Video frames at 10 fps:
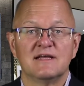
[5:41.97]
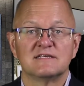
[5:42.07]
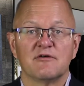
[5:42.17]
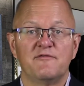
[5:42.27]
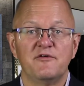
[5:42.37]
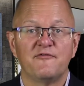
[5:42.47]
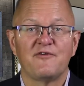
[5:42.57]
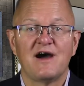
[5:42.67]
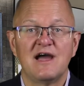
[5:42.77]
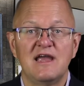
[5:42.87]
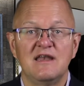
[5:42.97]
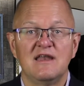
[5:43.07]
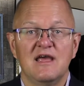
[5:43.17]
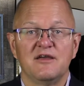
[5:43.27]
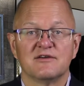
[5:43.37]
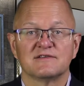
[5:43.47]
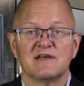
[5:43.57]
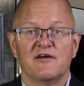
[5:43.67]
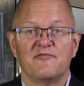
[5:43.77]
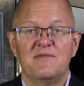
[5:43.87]
So if you find
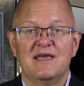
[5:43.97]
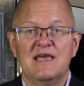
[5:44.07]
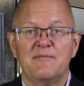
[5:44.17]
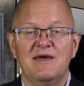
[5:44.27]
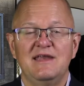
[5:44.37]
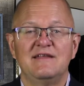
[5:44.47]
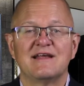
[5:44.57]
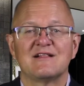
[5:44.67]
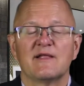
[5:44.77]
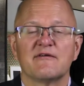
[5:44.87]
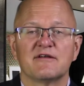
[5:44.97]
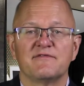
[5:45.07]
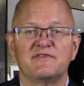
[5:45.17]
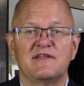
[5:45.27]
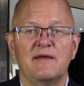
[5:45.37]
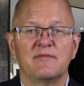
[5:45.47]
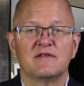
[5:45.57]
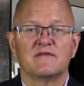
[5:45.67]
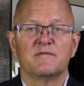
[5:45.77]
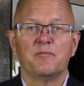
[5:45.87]
yourself making many declarative
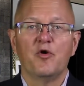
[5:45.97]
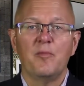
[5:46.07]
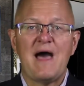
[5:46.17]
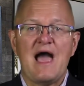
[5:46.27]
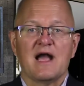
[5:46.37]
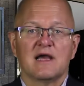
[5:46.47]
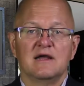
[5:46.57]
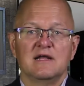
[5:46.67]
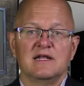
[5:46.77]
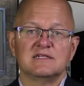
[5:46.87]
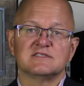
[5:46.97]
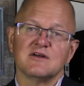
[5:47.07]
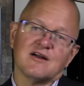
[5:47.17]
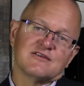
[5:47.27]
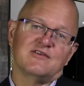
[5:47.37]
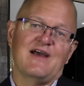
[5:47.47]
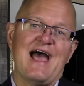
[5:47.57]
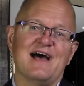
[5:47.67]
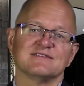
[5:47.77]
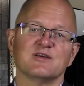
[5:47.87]
statements, pull back and start to
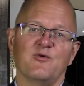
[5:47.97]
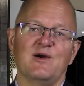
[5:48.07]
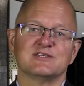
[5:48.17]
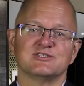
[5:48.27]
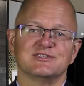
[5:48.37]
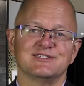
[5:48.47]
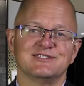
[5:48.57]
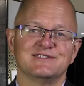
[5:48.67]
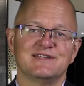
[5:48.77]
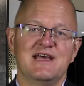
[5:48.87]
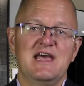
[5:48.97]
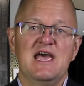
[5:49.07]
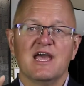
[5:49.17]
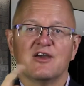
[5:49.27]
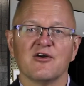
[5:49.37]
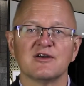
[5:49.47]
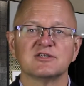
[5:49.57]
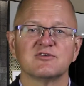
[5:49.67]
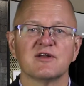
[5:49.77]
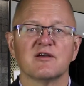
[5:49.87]
ask questions.
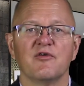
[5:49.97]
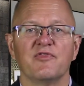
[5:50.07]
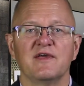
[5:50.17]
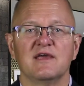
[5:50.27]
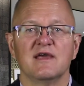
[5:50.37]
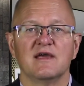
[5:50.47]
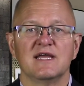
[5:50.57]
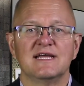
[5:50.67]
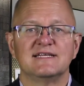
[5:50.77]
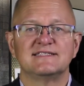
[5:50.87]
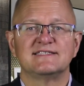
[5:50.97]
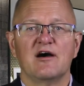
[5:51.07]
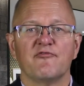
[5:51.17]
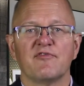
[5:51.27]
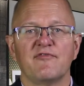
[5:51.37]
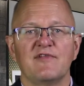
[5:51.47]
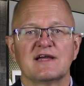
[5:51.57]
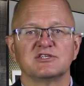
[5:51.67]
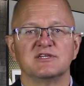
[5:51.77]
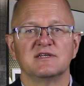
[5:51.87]
Encourage critical thinking,
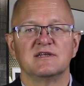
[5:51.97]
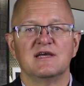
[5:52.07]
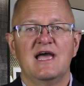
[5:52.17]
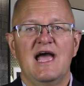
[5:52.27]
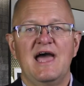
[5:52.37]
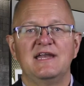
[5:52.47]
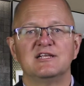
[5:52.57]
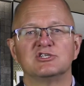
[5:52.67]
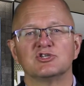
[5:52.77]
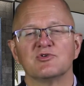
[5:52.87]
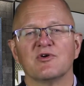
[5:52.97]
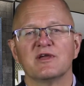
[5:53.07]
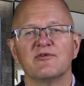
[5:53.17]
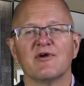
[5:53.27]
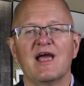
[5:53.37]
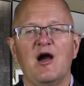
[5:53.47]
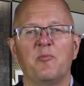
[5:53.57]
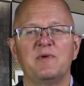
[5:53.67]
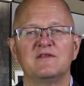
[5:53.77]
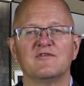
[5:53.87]
self-reflection, and ensure you are
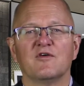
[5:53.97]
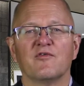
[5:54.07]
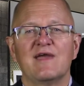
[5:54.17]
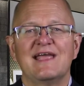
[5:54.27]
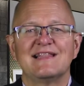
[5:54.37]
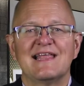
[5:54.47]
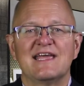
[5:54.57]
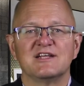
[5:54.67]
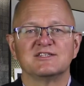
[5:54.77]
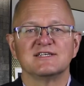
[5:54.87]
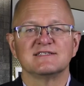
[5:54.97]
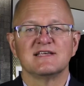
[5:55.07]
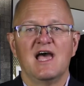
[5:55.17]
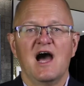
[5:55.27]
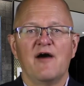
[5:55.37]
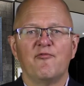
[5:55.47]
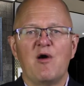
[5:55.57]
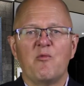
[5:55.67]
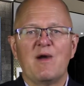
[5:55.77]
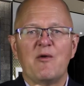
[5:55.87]
helping to create linkages of
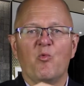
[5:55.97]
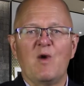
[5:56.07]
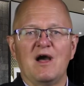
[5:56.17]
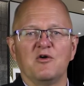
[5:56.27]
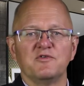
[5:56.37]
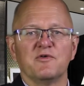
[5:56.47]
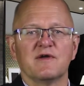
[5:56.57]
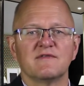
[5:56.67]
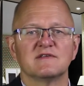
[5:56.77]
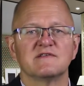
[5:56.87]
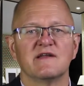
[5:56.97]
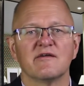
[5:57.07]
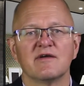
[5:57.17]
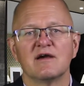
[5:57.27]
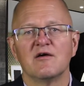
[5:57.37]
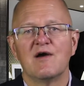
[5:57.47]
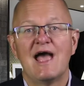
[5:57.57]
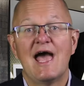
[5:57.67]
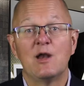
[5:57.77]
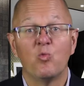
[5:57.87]
what went well during the scenario
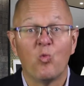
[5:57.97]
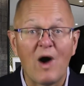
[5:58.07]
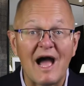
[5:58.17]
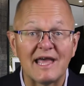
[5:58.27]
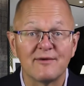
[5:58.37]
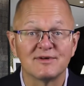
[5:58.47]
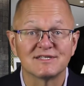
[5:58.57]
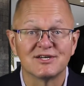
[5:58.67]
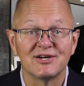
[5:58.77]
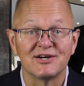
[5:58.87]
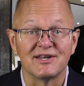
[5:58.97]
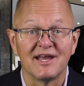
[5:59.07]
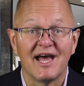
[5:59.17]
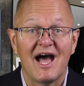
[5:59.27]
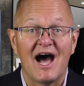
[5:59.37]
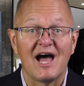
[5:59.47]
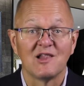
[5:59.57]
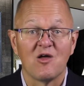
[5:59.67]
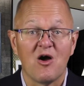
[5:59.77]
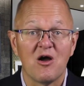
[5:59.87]
and why it was good,
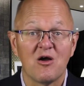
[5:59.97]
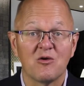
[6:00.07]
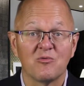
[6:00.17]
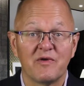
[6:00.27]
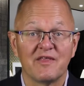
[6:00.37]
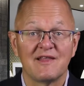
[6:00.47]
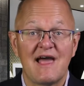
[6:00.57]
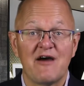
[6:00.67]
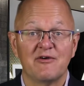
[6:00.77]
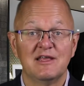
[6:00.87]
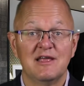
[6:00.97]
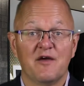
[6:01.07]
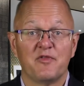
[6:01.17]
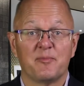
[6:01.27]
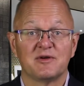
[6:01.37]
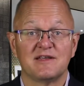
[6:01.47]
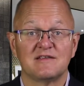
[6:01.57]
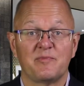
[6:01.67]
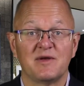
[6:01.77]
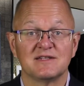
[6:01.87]
along with allowing the
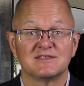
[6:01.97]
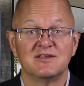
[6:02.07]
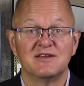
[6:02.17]
participants to